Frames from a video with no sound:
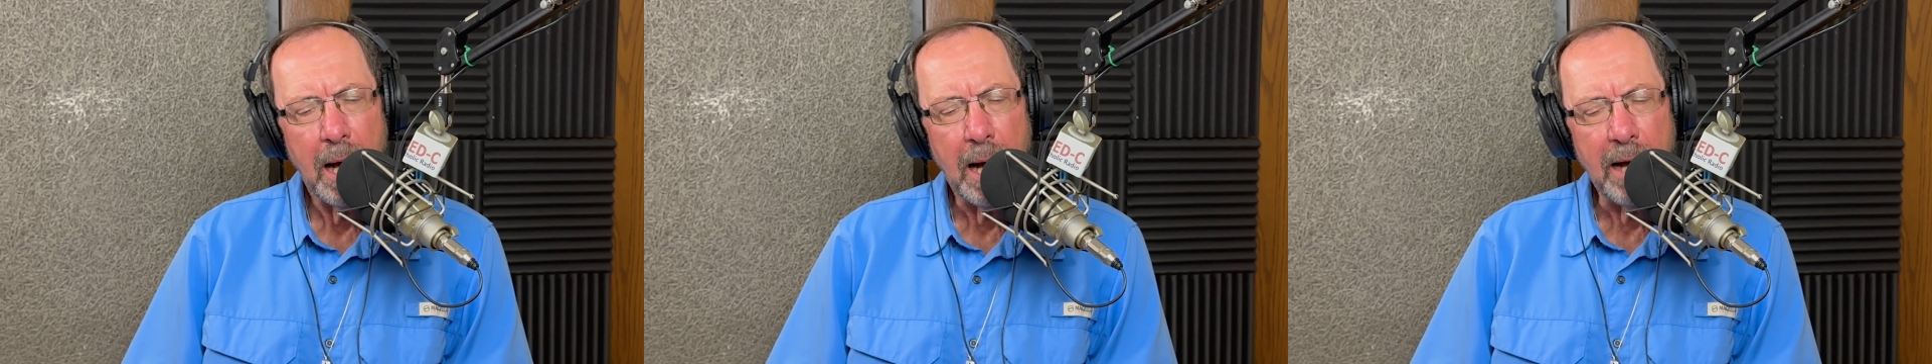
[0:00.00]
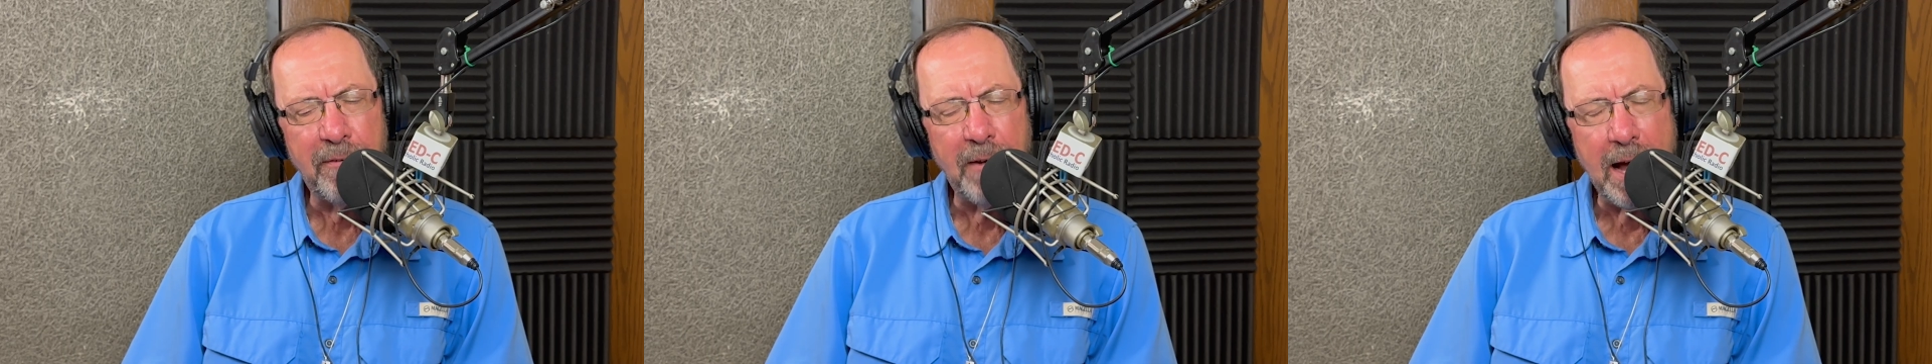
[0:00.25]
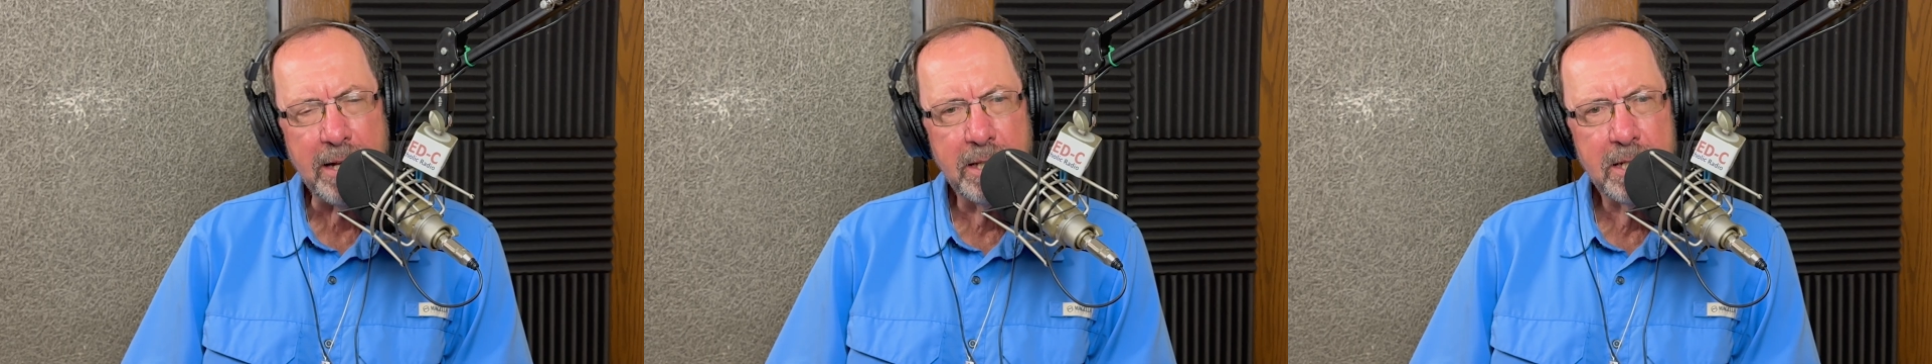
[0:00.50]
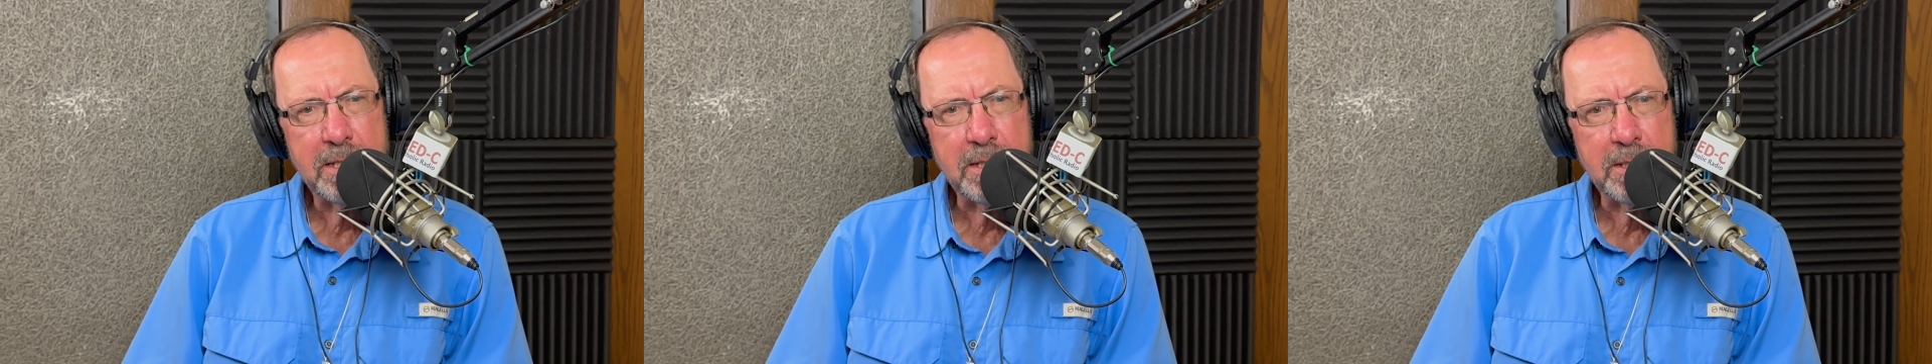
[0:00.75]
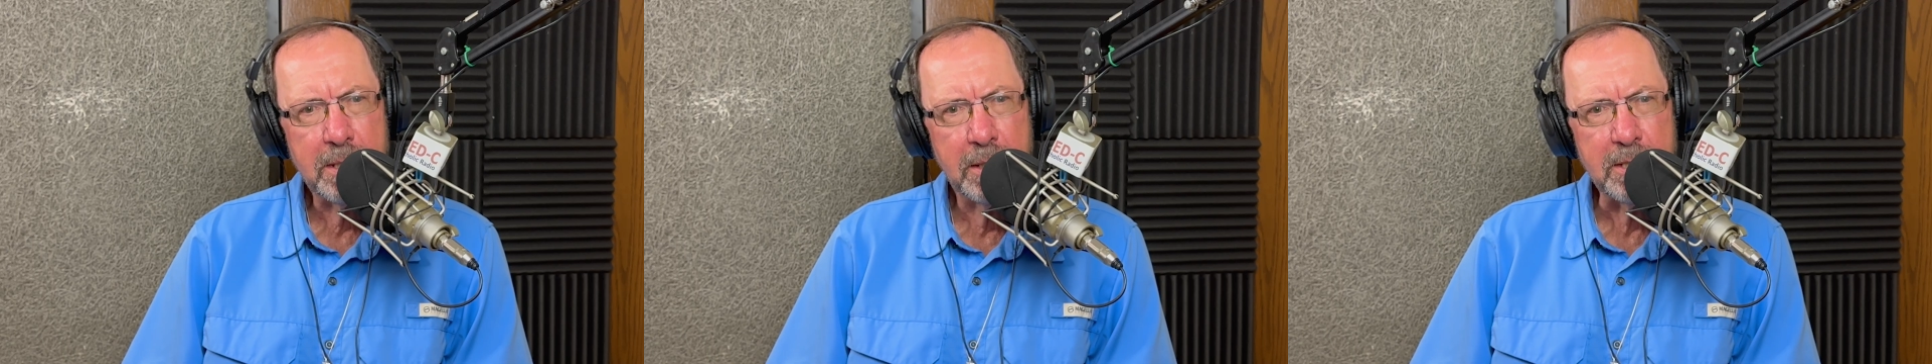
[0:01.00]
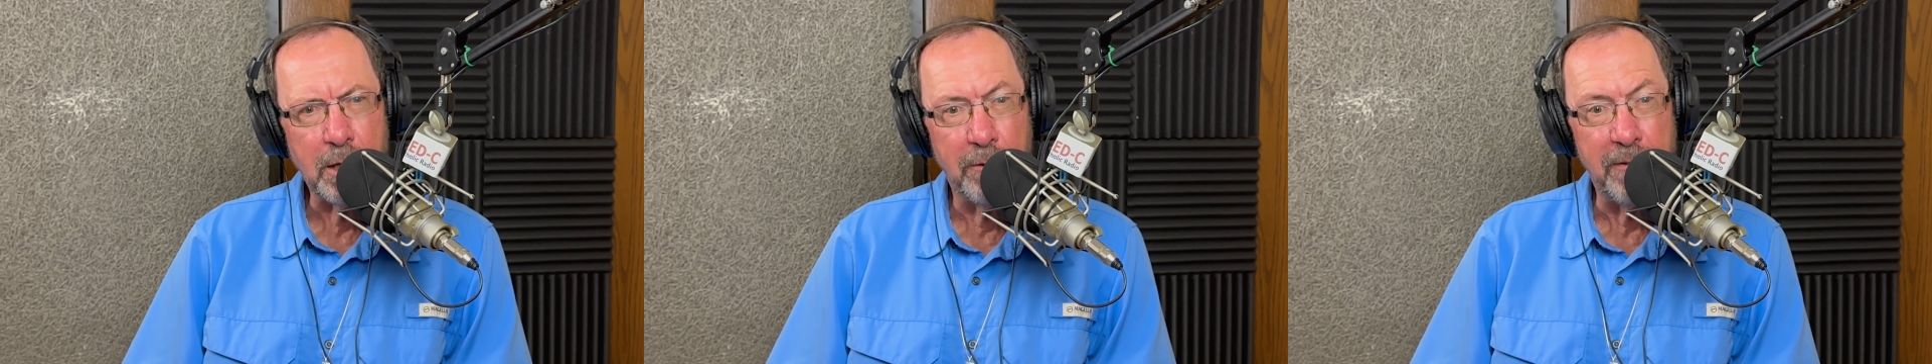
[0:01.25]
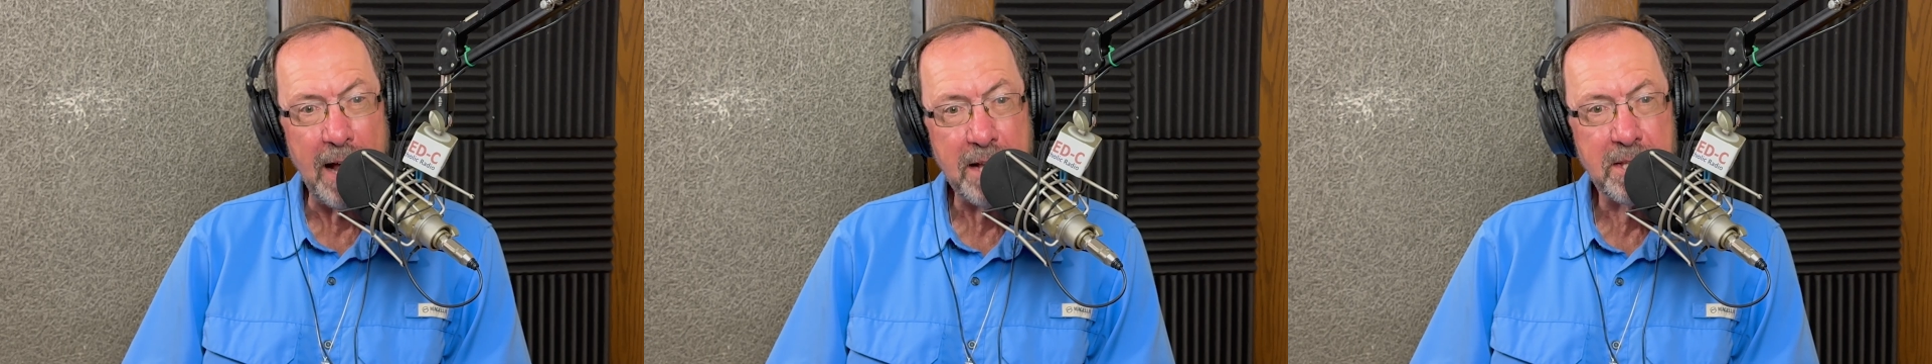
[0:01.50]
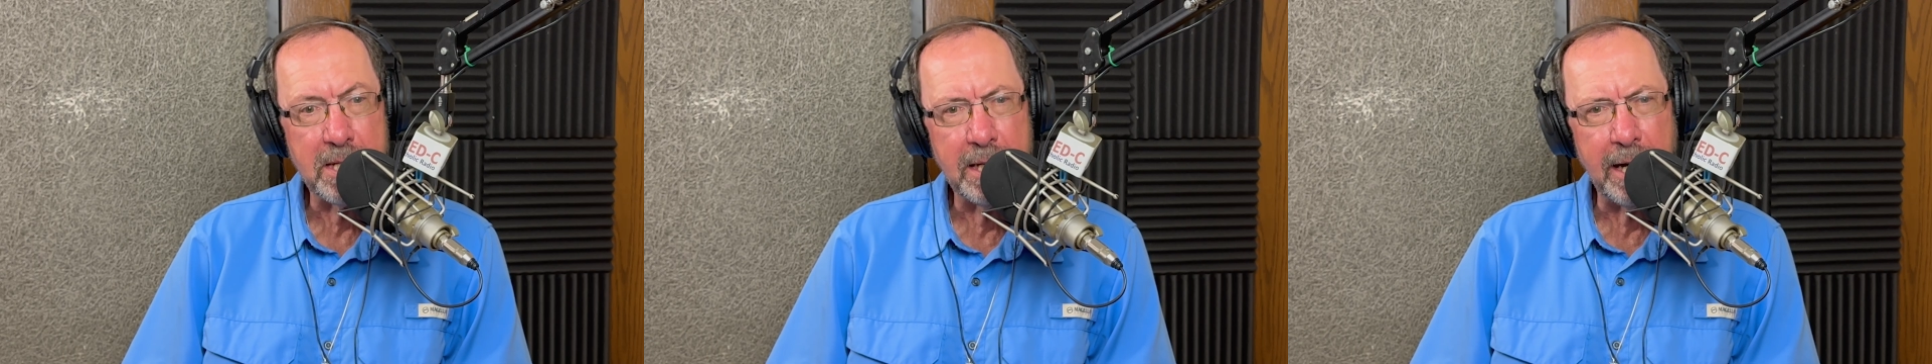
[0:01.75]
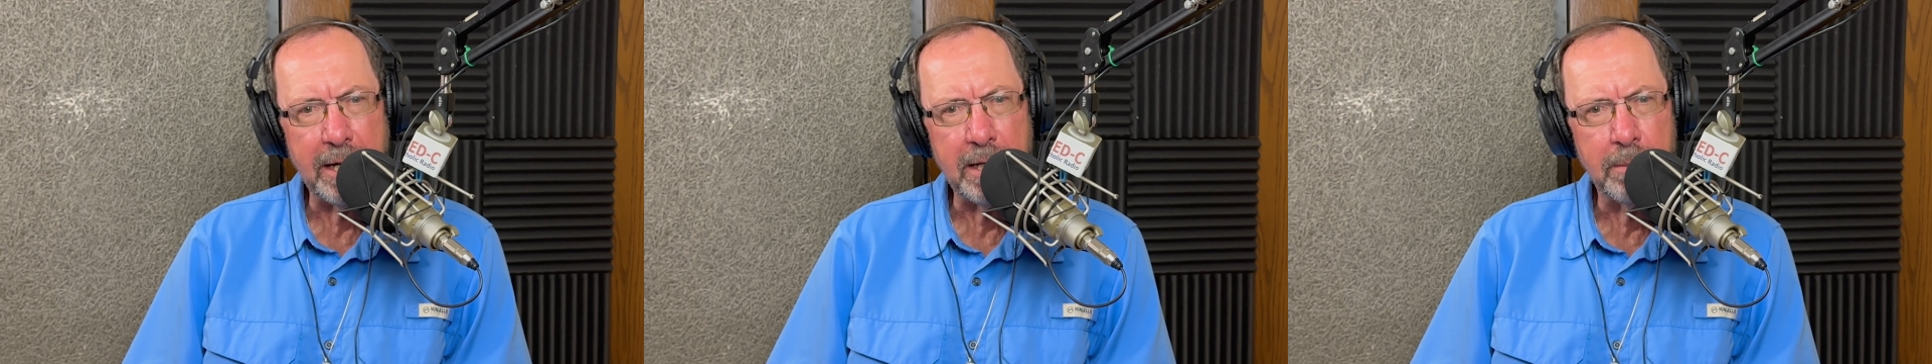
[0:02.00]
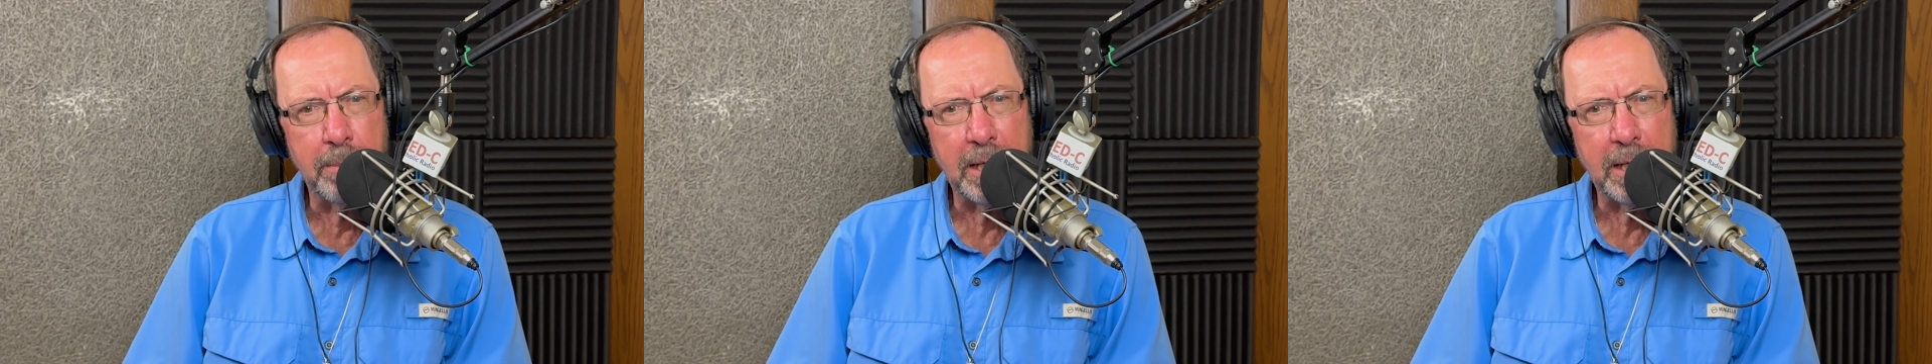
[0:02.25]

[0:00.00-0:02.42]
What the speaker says: I find this so fascinating